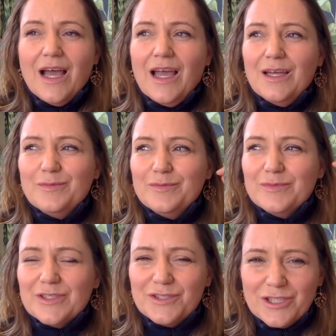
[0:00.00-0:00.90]

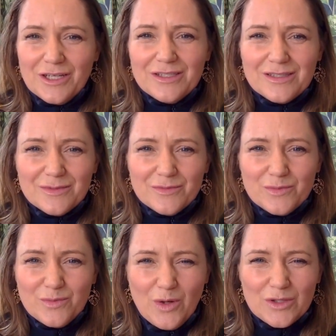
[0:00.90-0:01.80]
So just
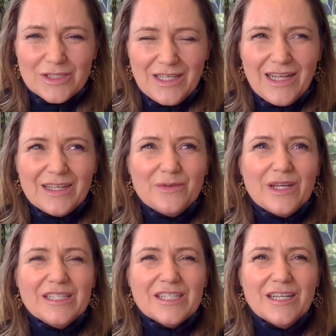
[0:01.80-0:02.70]
watch the
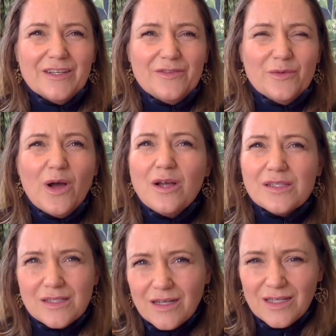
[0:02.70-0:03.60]
language, and if you are
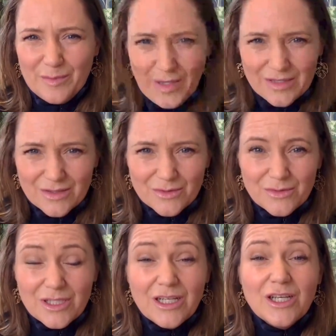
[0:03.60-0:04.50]
slightly
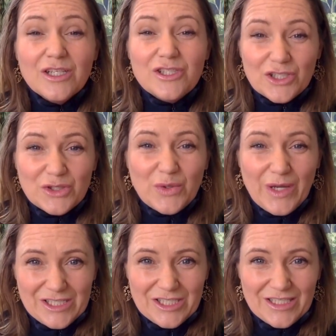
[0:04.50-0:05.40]
puzzled, do
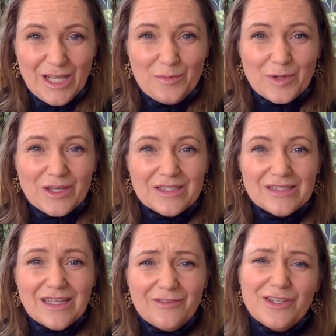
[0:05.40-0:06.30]
question it,
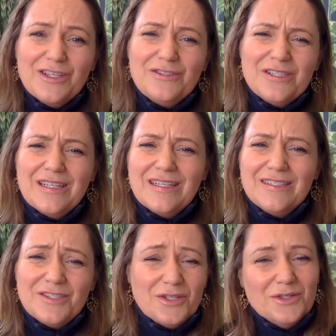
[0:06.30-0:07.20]
because there are
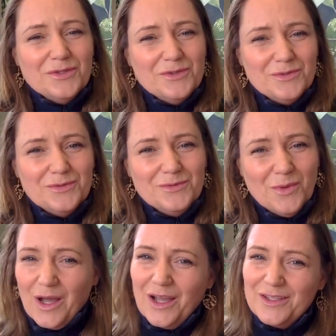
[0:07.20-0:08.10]
usually 2
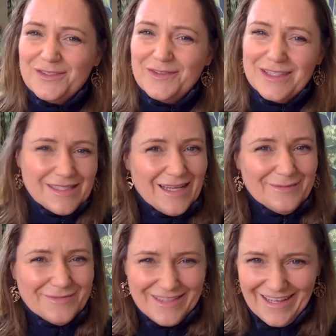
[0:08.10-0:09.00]
words for the
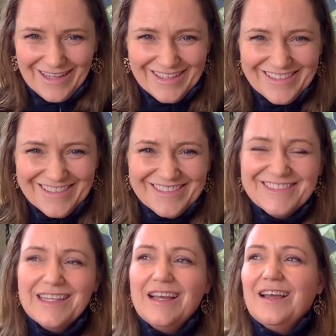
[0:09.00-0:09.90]
same thing.
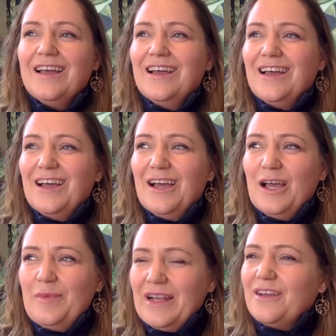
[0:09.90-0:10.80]

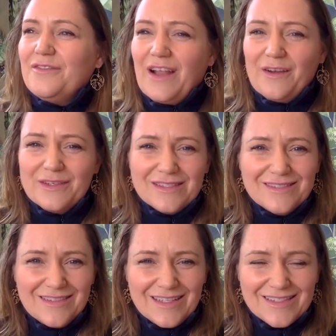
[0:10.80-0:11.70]
A bit like flowers.
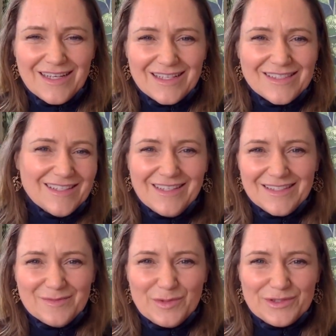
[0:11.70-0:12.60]
There's the Latin,
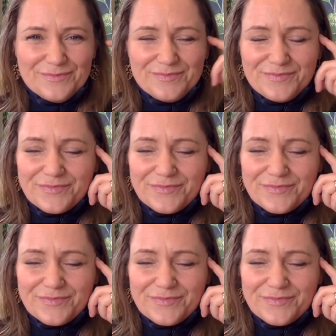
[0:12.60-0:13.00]
there's the modern.